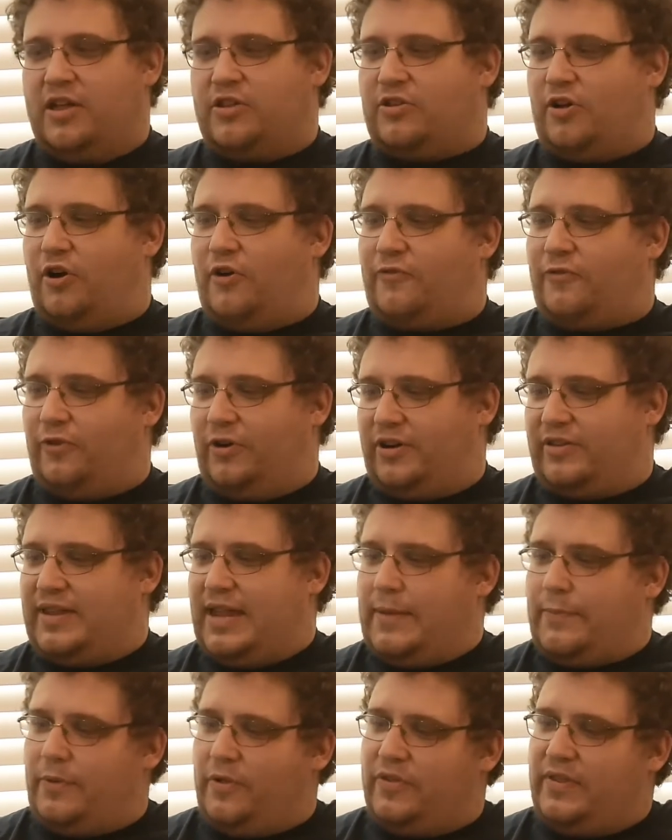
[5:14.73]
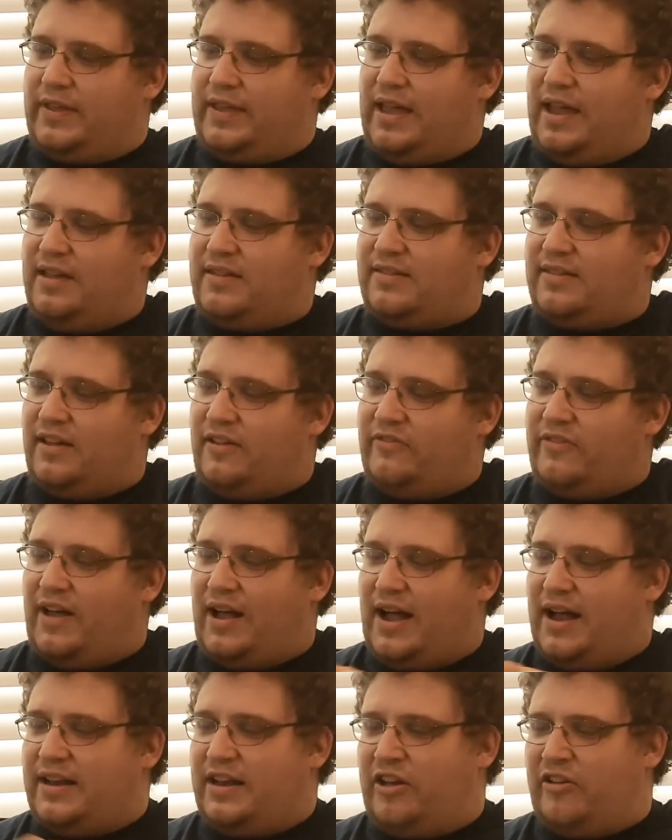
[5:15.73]
So for example, in the case of the
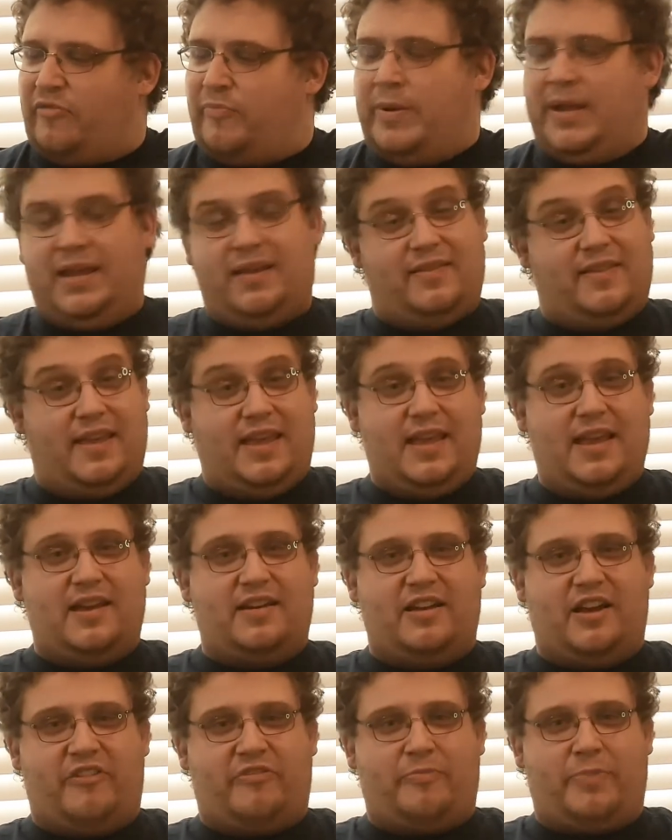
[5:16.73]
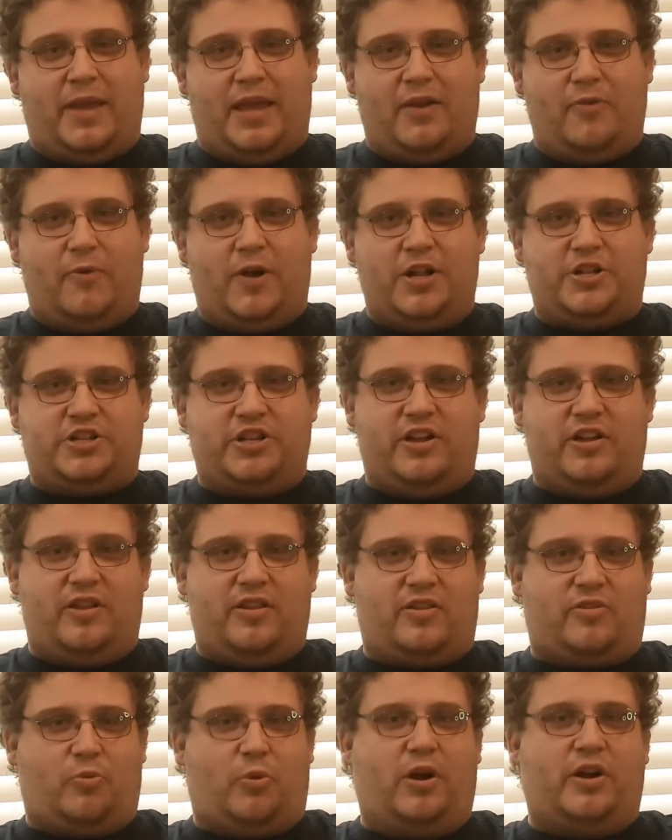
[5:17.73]
INFP and the ENFP, which
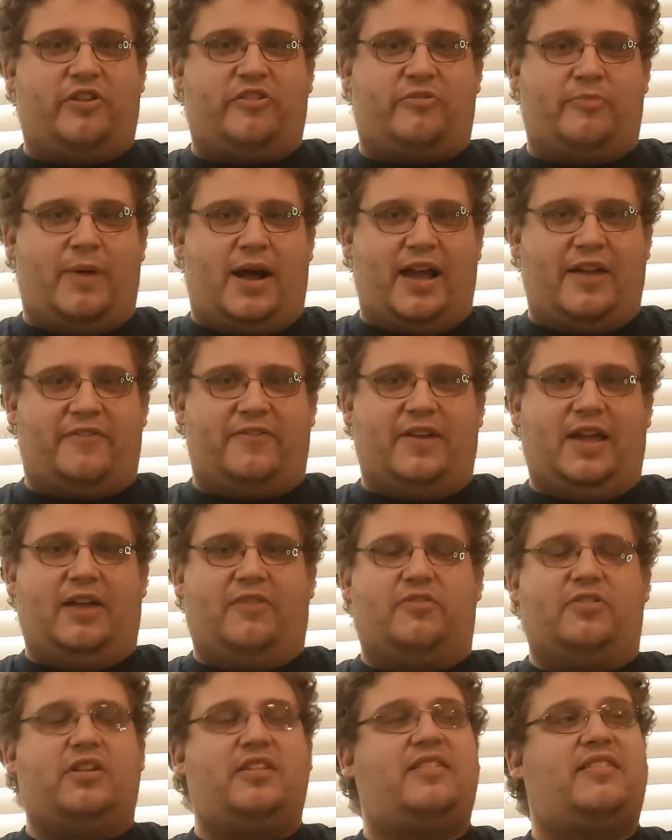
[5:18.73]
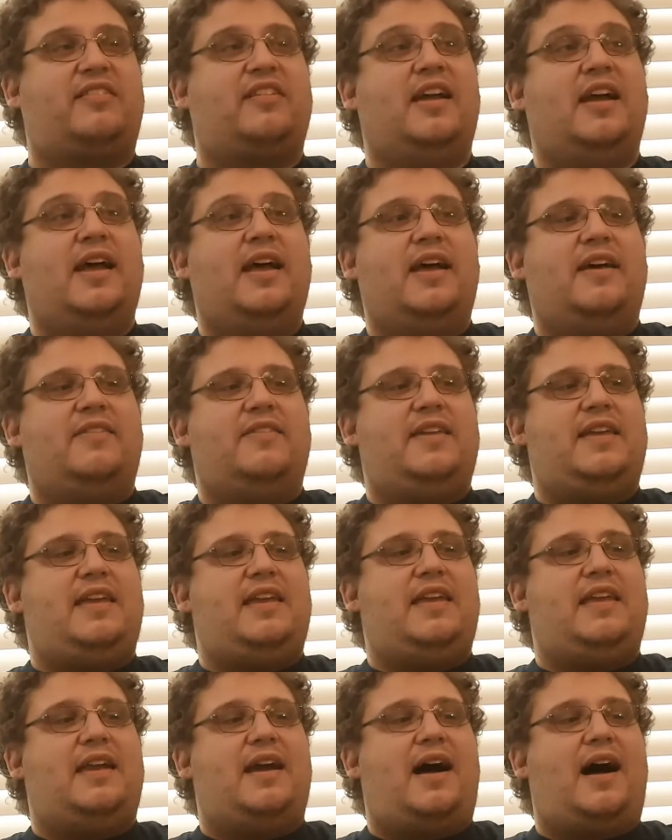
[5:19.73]
is one of my favorites,
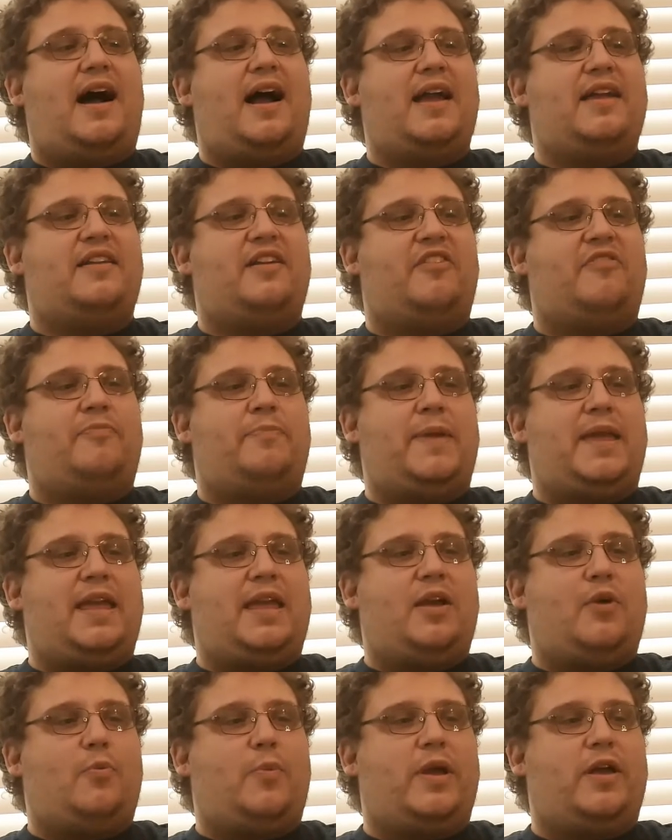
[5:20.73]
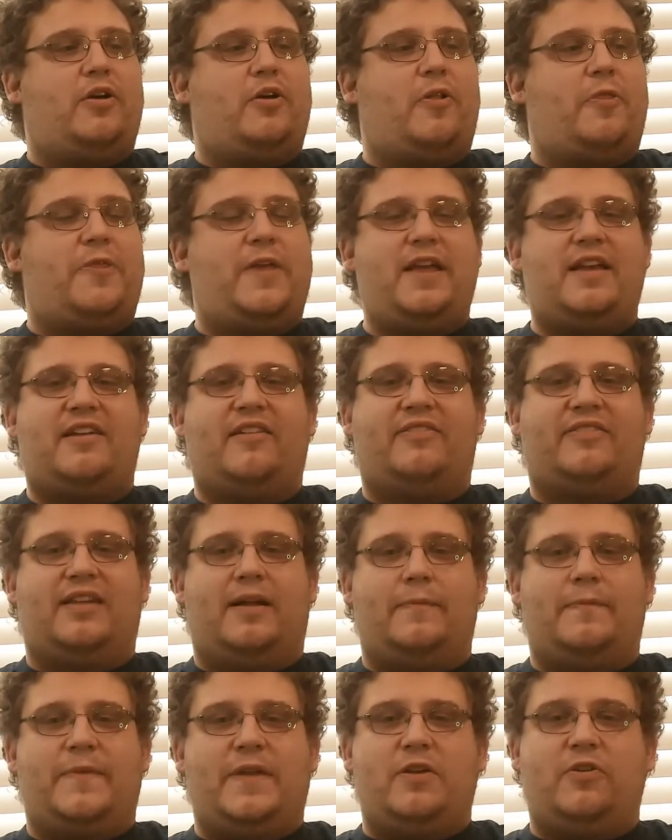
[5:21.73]
the INFP will think of
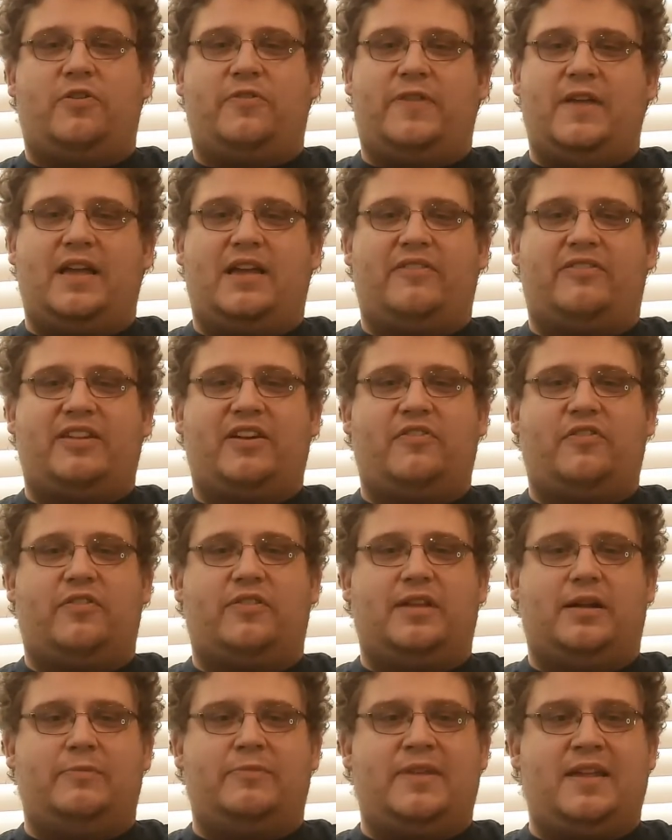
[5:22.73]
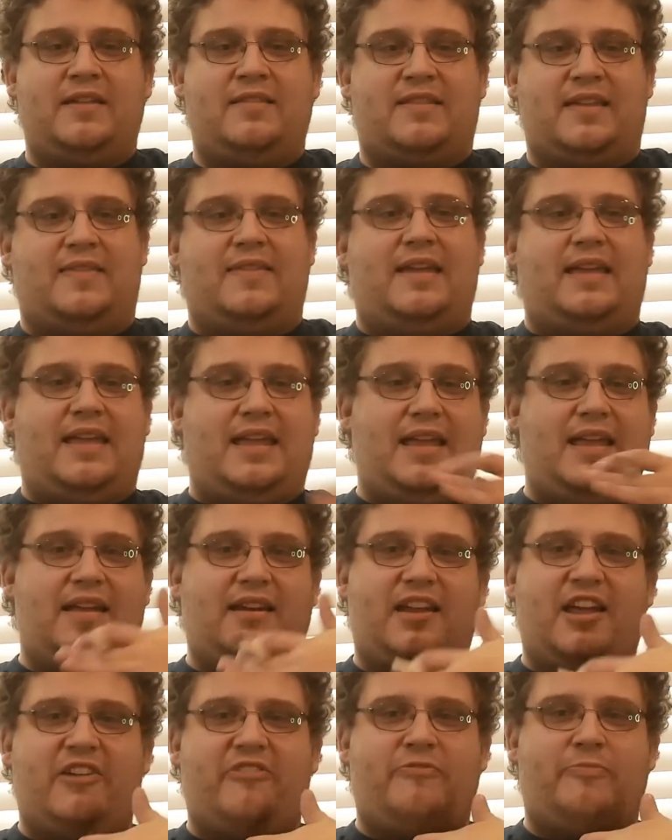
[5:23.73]
something or think of several somethings, and the
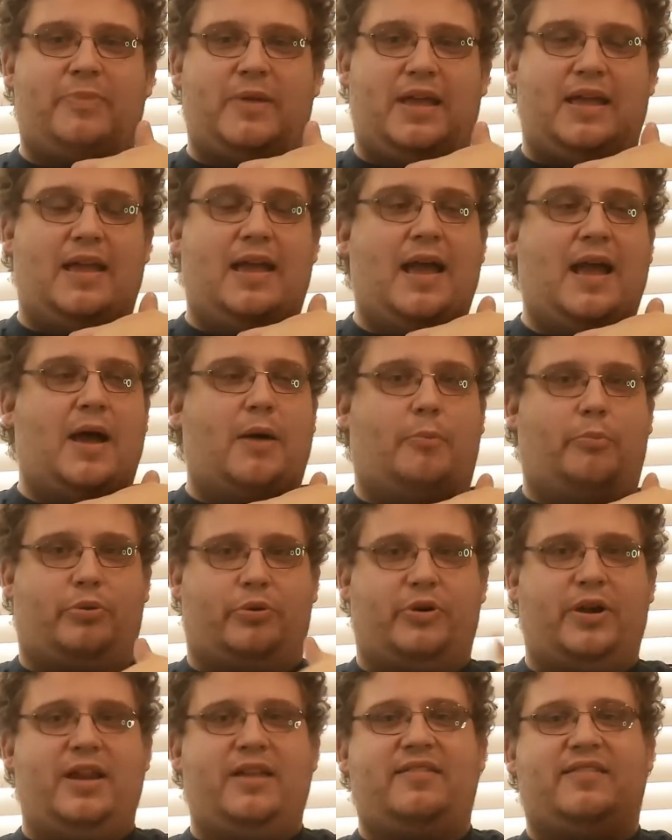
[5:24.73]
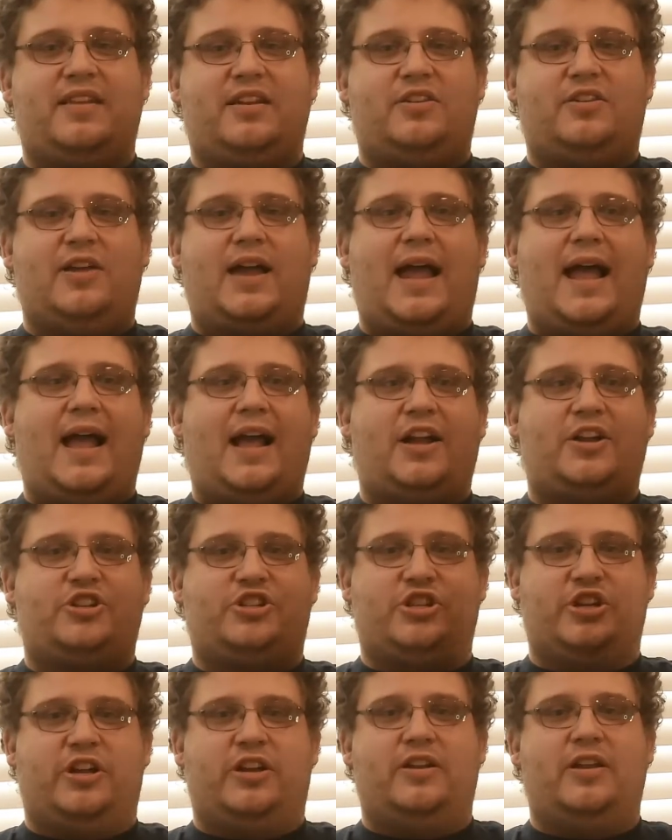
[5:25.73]
ENFP brings into
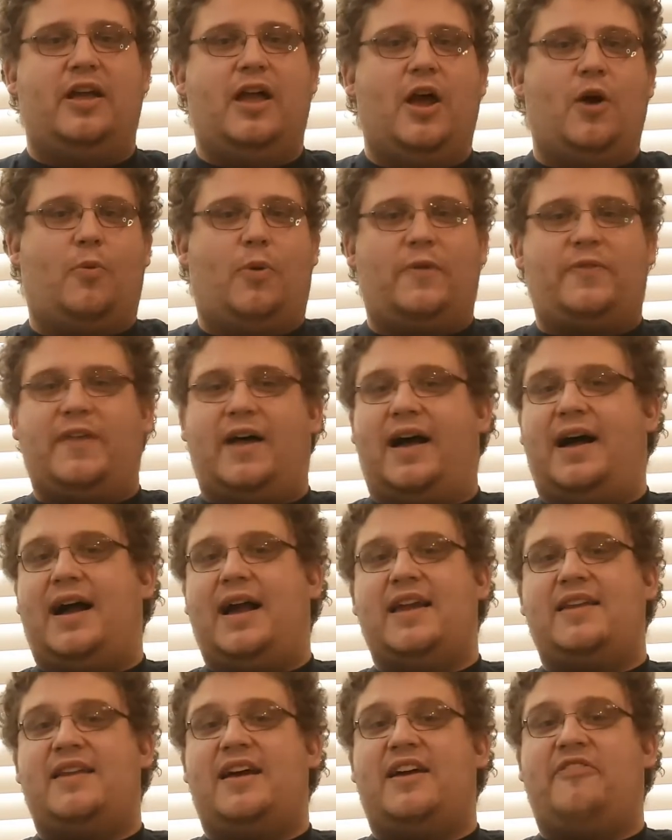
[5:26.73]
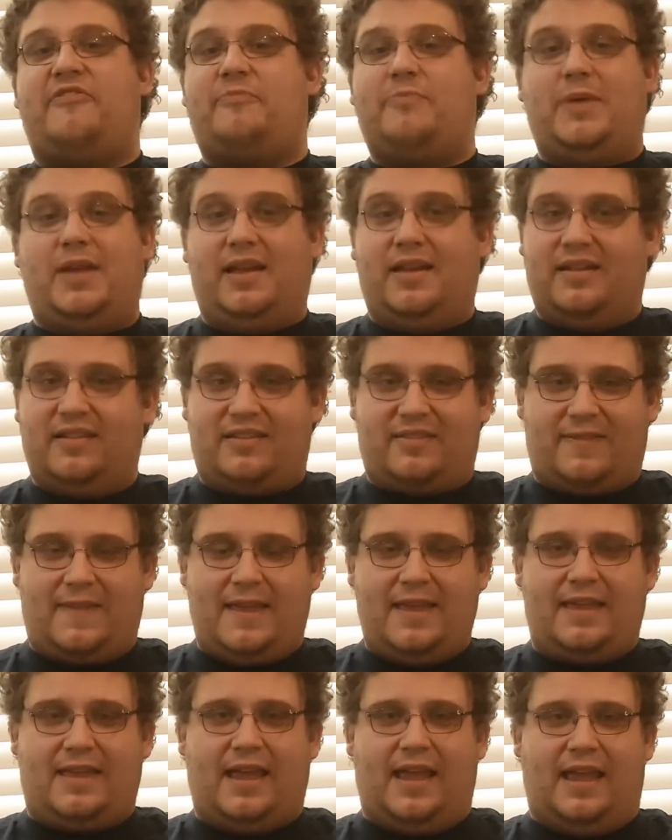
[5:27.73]
action what the INFP is
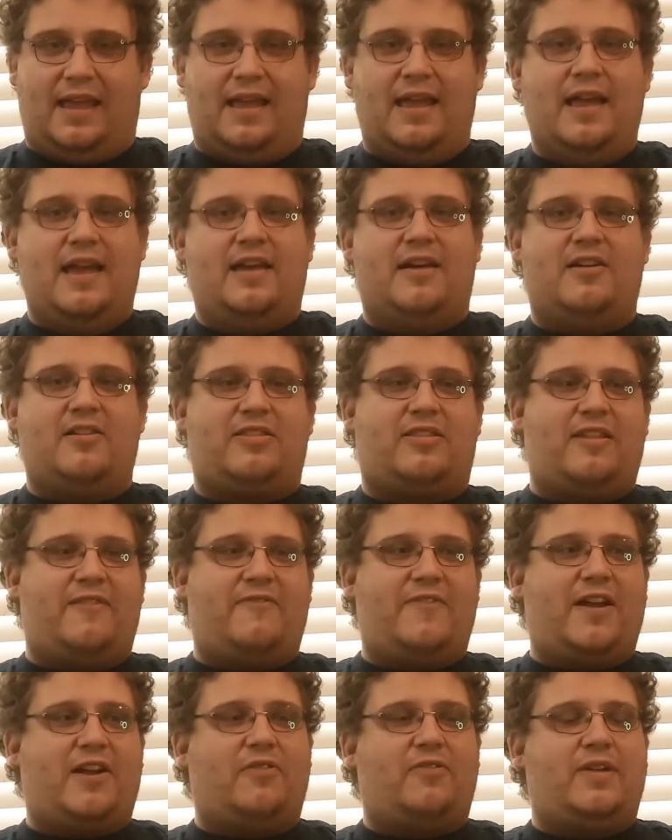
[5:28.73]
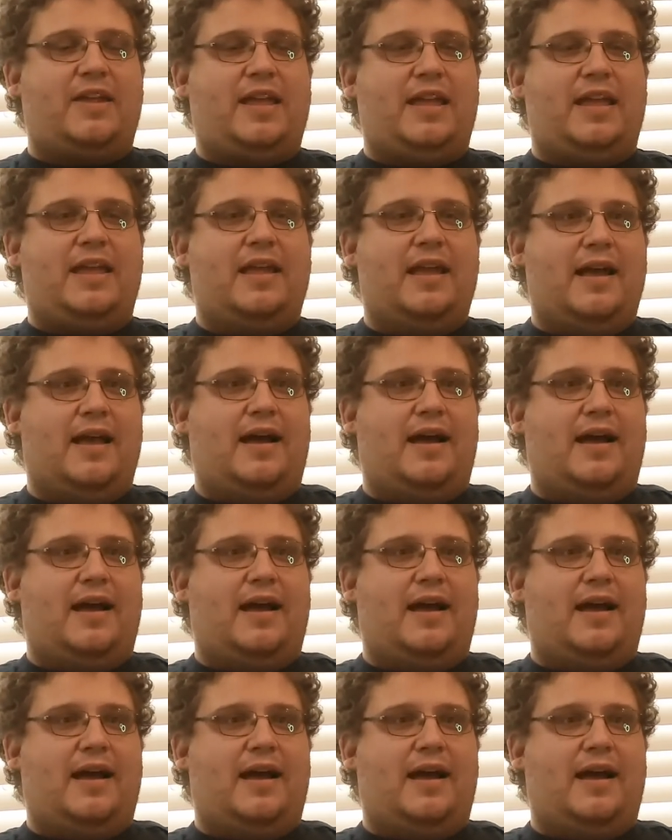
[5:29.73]
thinking. It's a very,